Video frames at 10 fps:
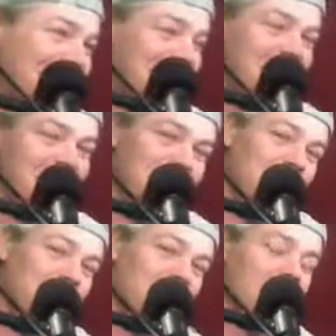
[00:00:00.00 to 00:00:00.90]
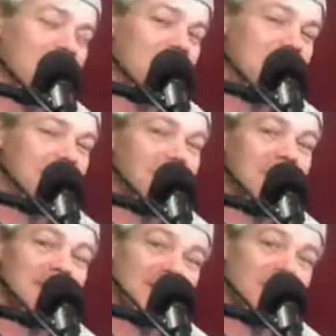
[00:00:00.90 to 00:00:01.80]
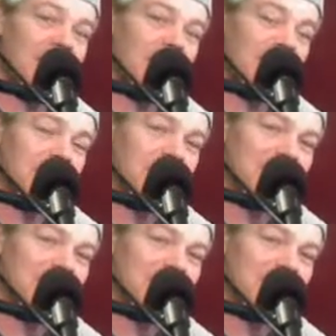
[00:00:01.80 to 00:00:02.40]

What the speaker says: Good evening and welcome to This Isn't About a Girl.